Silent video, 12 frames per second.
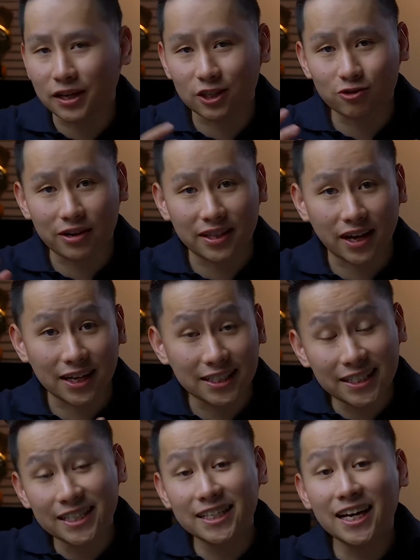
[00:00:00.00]
illustrate the
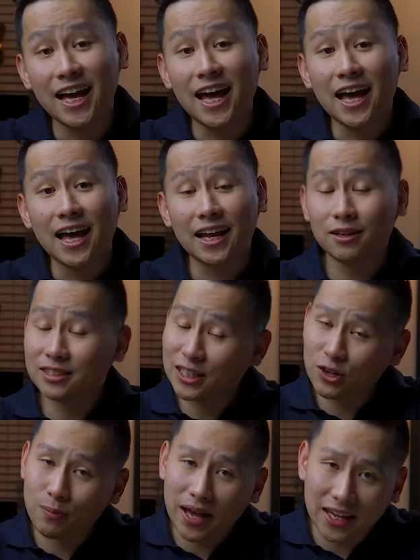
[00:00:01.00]
idea, and I'll see
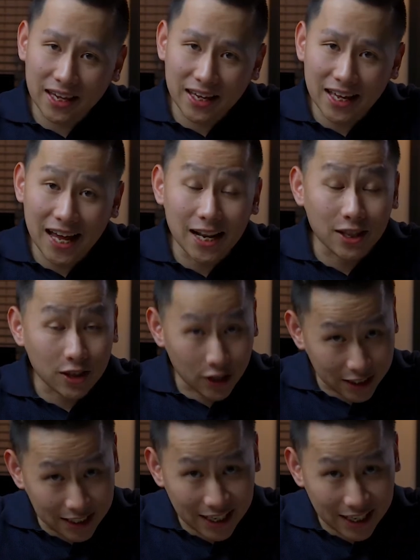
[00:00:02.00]
you back here in 30